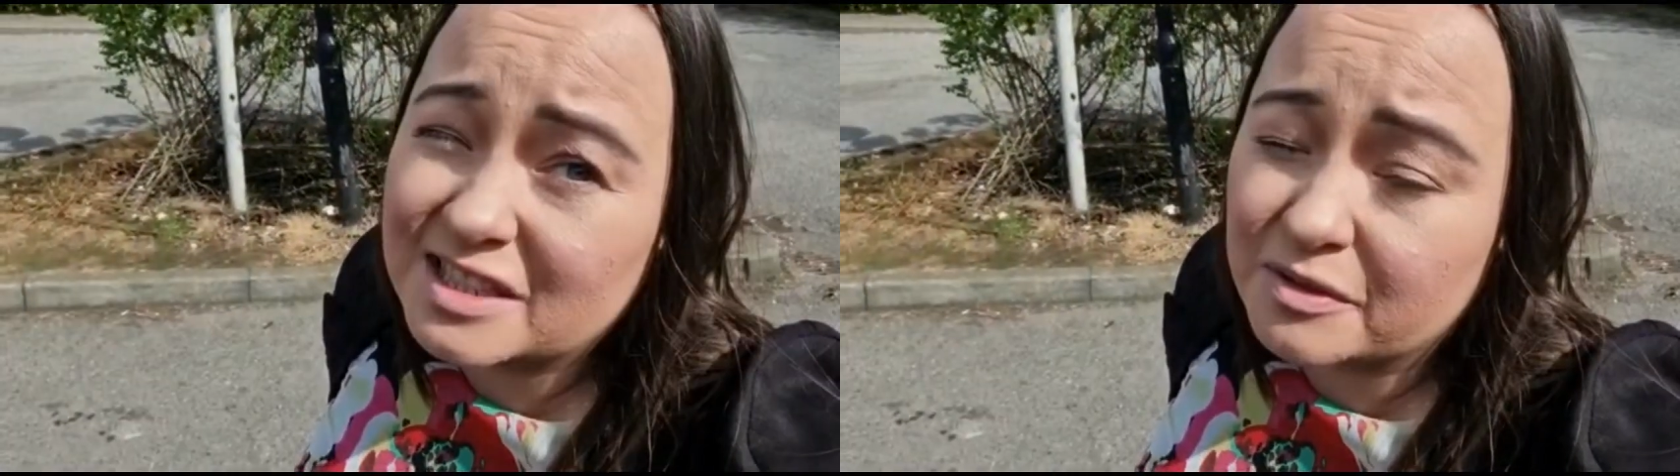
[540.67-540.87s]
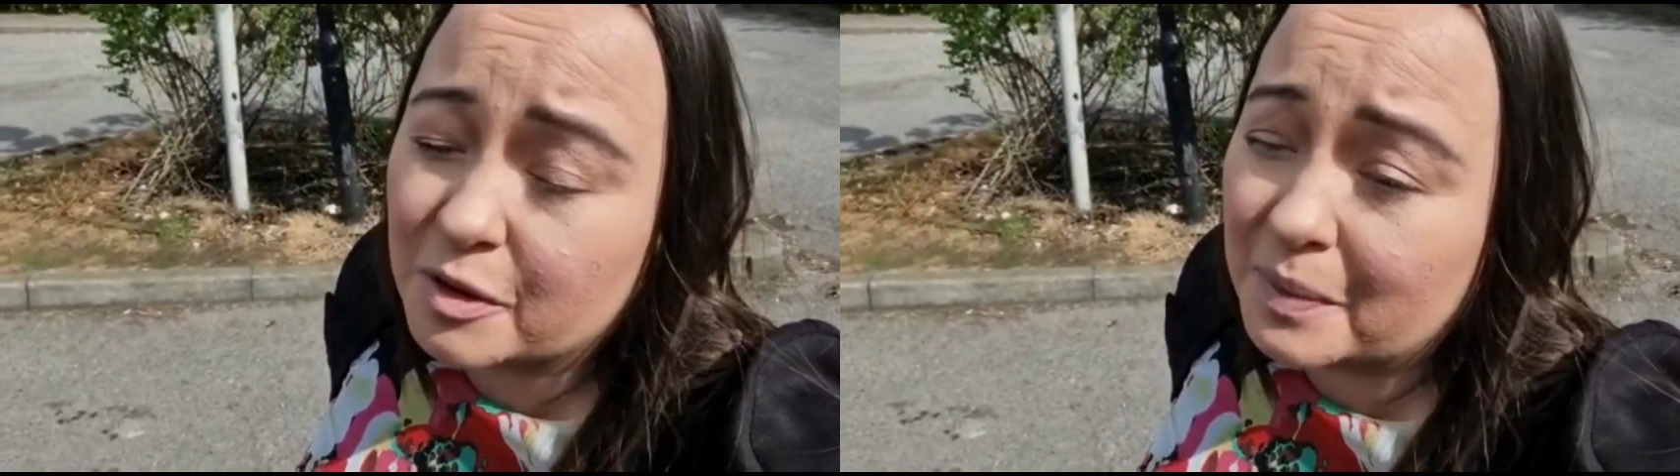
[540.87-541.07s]

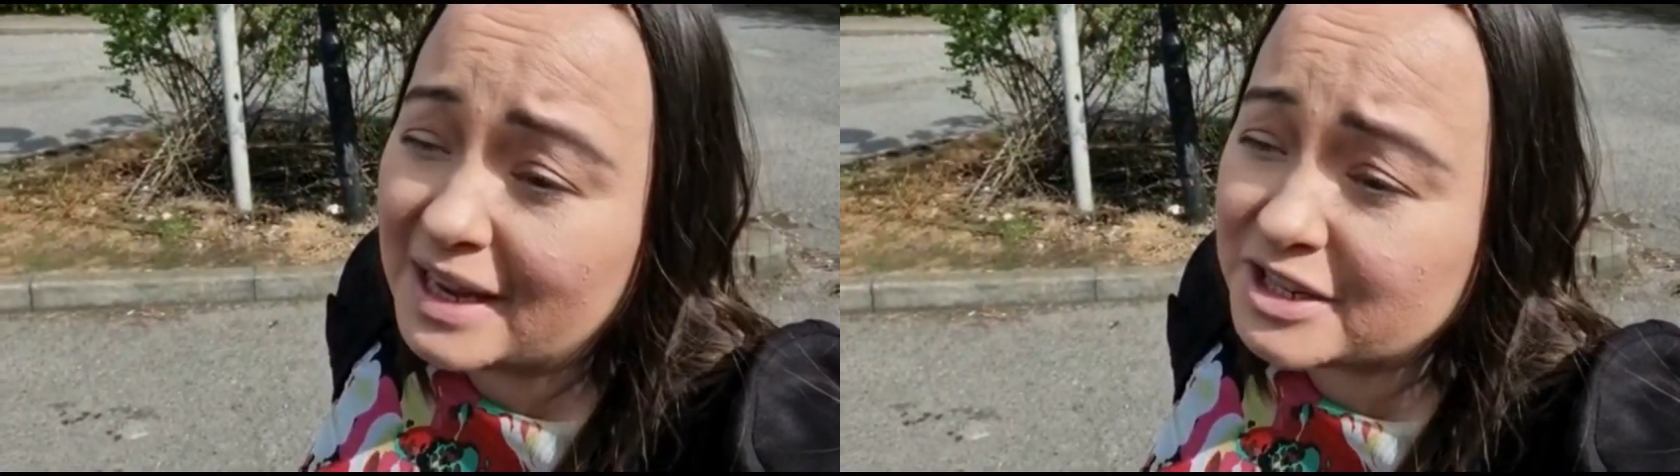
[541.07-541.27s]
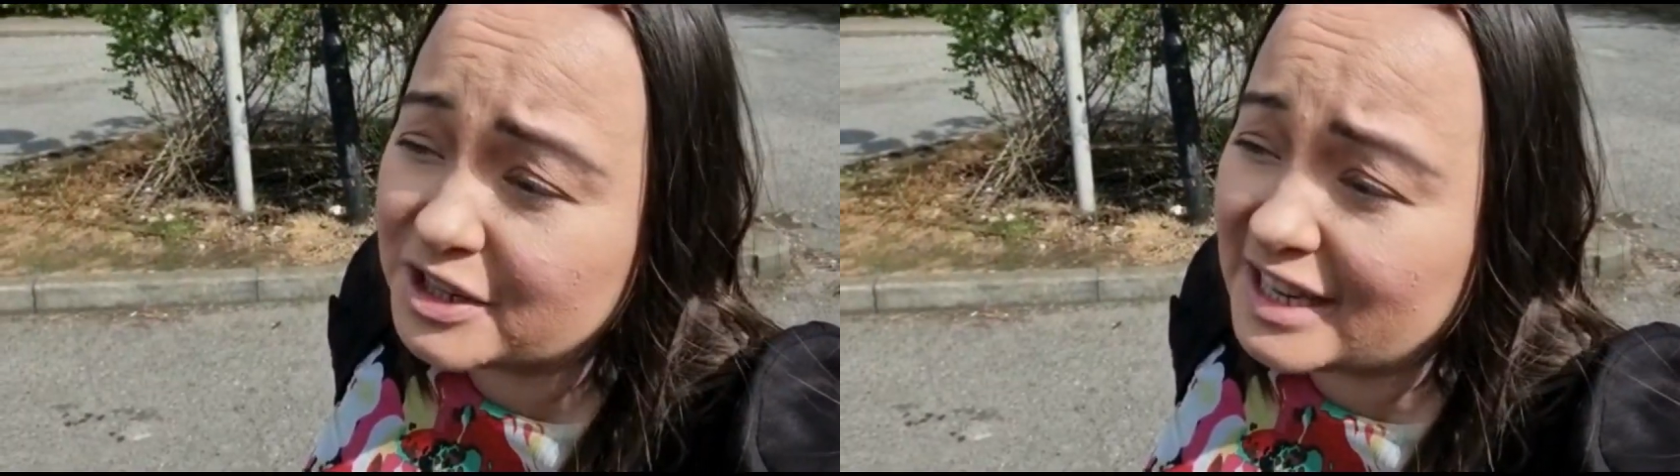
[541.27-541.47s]
So we've got
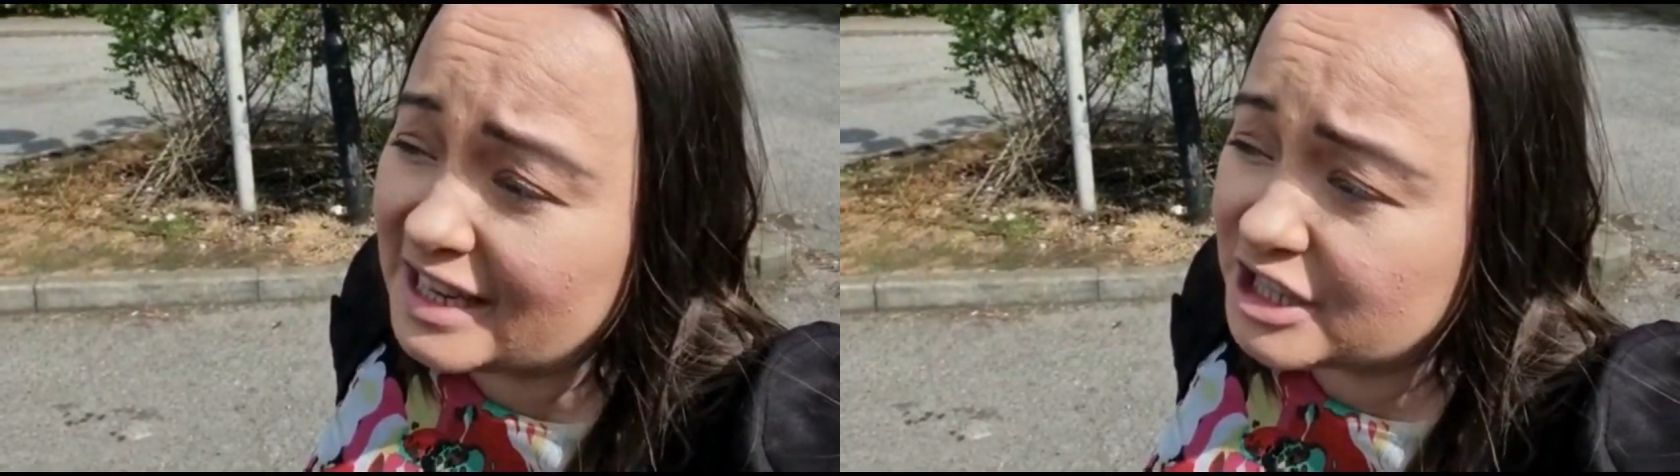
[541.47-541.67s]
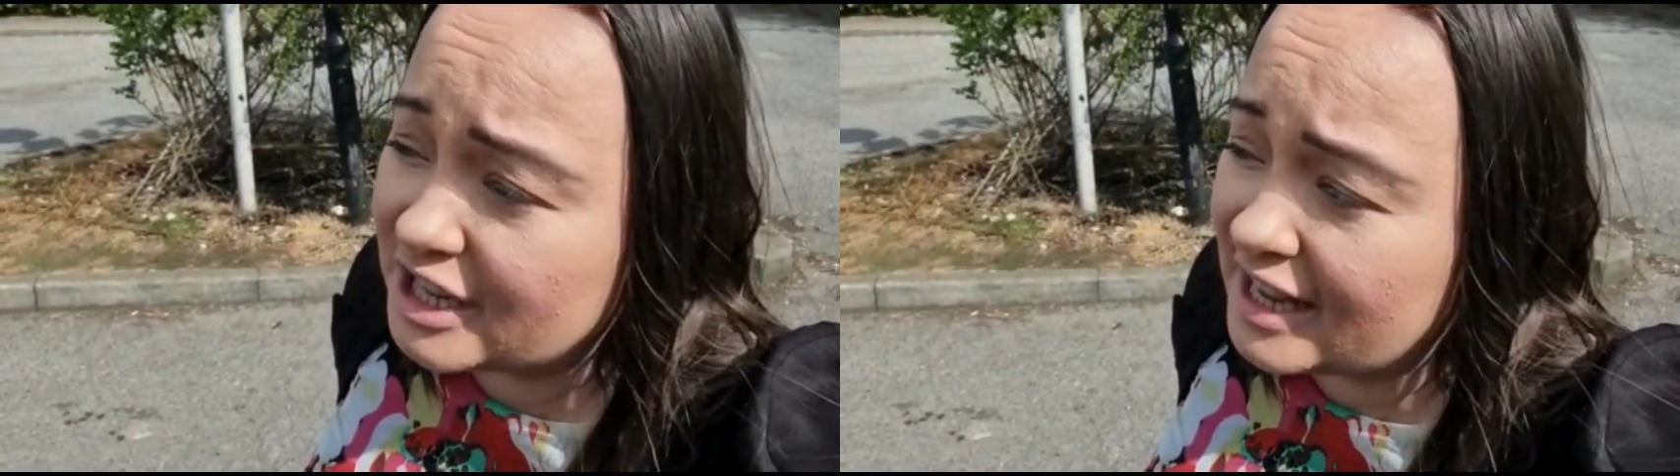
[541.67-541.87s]
Play-Doh
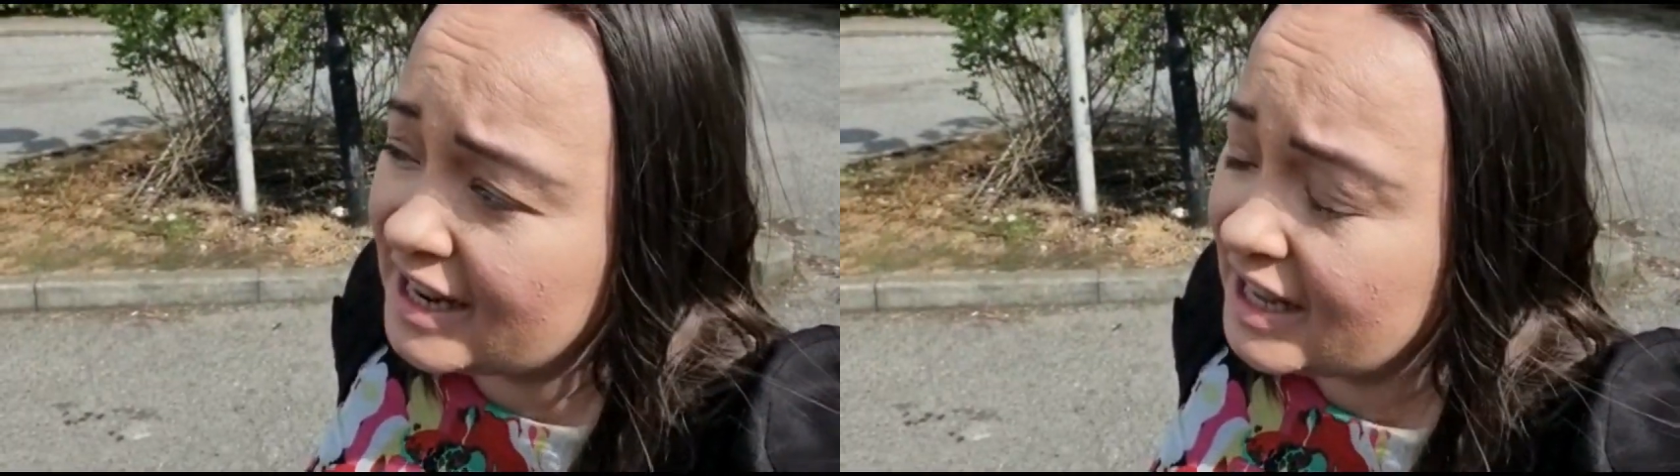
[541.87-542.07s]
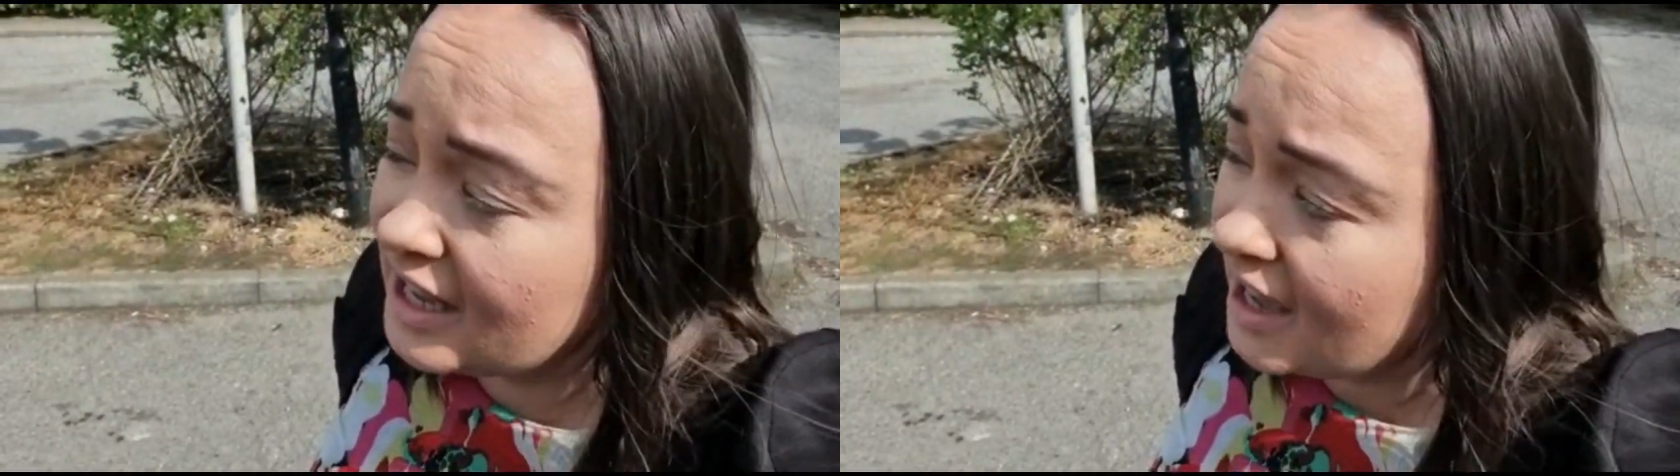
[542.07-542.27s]
kitchen.